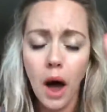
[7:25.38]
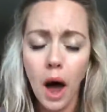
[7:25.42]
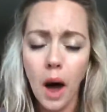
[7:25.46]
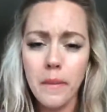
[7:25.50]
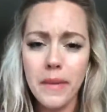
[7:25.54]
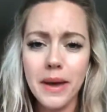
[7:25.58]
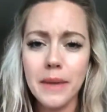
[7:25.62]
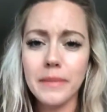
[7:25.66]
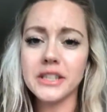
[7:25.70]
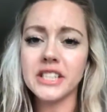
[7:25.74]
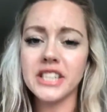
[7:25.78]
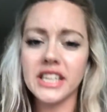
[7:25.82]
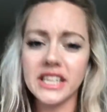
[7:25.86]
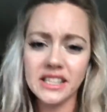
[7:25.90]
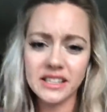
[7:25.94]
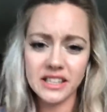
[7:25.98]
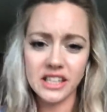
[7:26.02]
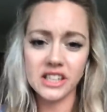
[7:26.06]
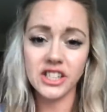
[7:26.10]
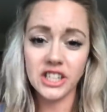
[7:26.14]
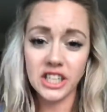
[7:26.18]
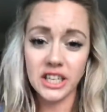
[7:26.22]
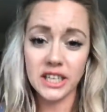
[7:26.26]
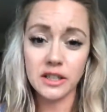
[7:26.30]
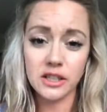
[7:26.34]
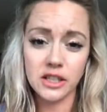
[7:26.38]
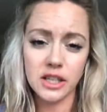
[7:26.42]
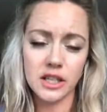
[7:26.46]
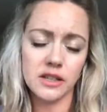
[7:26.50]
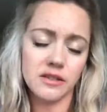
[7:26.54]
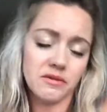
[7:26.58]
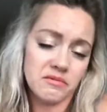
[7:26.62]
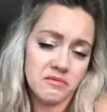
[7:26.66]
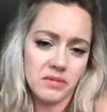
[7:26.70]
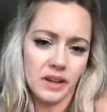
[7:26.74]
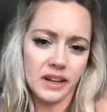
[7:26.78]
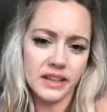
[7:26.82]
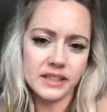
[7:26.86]
images that she
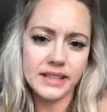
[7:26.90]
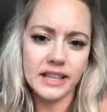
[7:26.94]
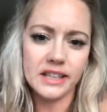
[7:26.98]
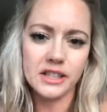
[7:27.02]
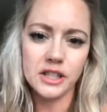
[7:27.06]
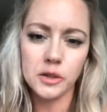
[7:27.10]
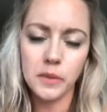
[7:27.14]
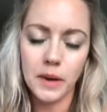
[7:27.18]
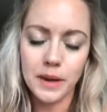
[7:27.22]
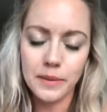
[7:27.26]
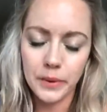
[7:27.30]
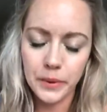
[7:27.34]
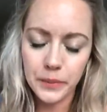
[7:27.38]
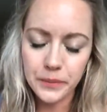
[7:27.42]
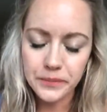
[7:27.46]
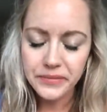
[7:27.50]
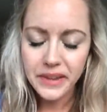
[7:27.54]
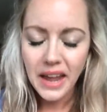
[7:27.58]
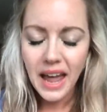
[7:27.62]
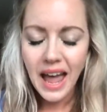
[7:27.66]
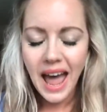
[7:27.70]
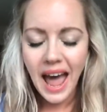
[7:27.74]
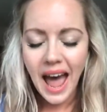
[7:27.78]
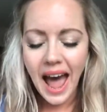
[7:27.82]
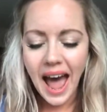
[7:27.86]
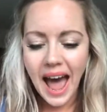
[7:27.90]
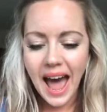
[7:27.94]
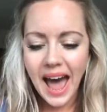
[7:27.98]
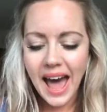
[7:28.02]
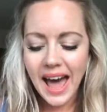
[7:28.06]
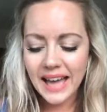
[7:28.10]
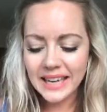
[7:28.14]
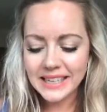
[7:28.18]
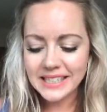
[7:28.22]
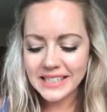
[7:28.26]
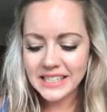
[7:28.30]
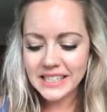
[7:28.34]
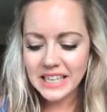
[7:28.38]
sends to people.
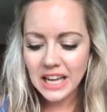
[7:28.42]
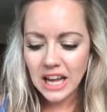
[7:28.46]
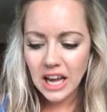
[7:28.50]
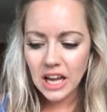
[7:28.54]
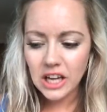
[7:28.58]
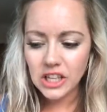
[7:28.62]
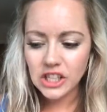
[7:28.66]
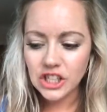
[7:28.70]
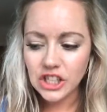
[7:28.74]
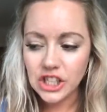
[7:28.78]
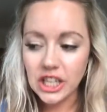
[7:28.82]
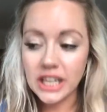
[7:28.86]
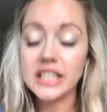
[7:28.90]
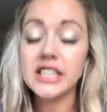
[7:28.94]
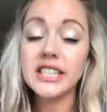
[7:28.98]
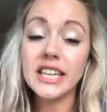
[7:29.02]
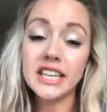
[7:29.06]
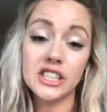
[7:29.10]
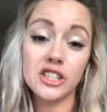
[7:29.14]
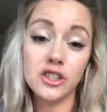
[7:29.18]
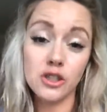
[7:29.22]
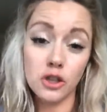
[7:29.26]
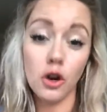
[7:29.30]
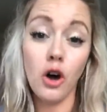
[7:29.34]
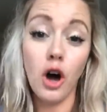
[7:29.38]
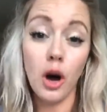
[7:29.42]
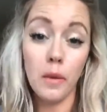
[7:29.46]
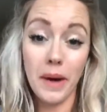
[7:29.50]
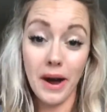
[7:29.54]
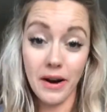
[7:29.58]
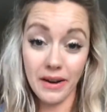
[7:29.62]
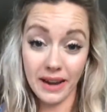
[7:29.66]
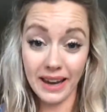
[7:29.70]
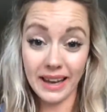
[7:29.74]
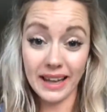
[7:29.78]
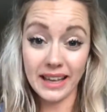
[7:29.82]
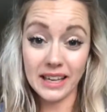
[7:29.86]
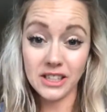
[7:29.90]
And she teaches a lot about
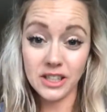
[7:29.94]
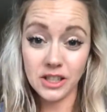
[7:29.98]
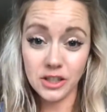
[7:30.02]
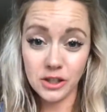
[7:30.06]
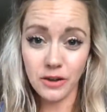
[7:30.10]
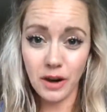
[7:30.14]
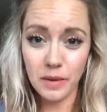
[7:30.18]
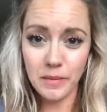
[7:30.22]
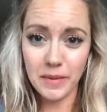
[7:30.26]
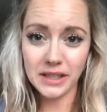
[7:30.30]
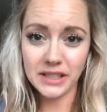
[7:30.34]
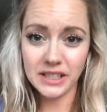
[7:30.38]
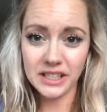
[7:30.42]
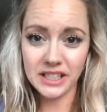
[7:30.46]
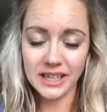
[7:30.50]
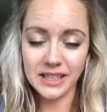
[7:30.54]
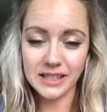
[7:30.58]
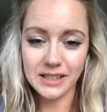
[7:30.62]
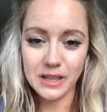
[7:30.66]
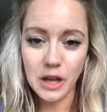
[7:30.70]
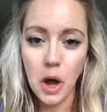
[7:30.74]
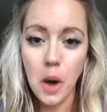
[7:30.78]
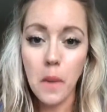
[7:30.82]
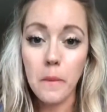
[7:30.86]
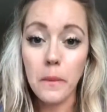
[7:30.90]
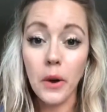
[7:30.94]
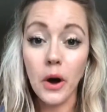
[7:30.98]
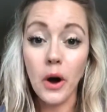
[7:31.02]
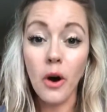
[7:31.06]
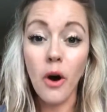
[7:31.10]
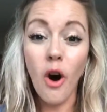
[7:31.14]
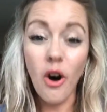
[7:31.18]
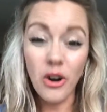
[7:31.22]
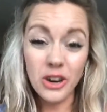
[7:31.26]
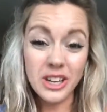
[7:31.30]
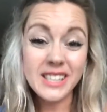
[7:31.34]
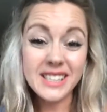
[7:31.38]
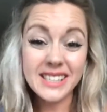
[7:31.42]
getting into direct messages. But
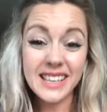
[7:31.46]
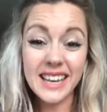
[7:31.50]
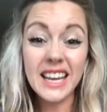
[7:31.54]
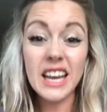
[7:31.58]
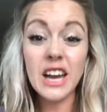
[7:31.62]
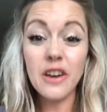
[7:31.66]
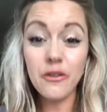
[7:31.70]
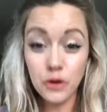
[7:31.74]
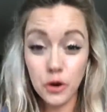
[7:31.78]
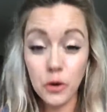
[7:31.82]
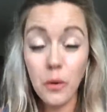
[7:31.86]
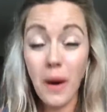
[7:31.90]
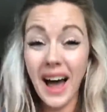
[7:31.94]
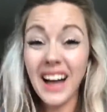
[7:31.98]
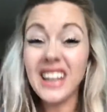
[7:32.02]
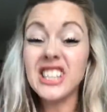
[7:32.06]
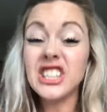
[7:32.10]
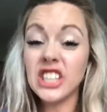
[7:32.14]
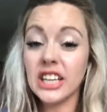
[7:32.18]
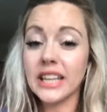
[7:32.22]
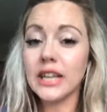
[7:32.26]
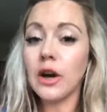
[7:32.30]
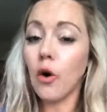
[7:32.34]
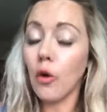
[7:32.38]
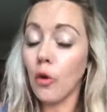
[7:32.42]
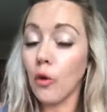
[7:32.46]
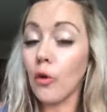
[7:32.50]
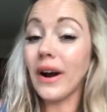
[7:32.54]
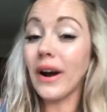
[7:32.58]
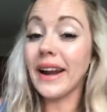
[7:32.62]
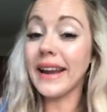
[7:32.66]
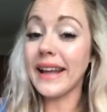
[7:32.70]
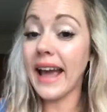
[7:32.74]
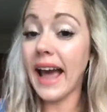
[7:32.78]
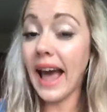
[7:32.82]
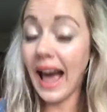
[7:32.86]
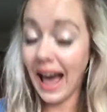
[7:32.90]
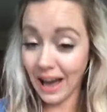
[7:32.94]
honestly, if you actually
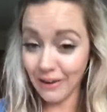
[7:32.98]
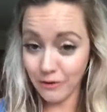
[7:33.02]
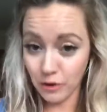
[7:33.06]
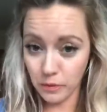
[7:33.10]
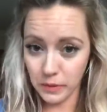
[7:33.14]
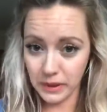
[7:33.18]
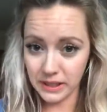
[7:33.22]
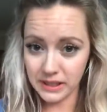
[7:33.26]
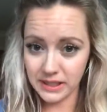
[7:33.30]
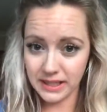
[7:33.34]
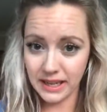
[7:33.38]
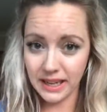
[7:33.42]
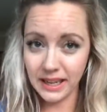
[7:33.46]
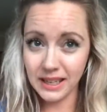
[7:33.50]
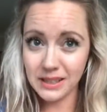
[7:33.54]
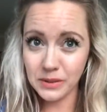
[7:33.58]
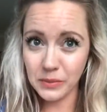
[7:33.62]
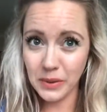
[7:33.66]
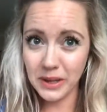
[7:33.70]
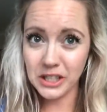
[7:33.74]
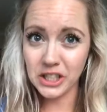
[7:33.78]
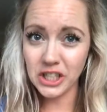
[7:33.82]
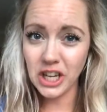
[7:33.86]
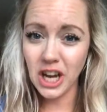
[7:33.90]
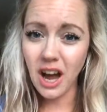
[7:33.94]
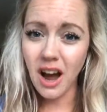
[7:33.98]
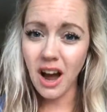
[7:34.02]
already have a business, which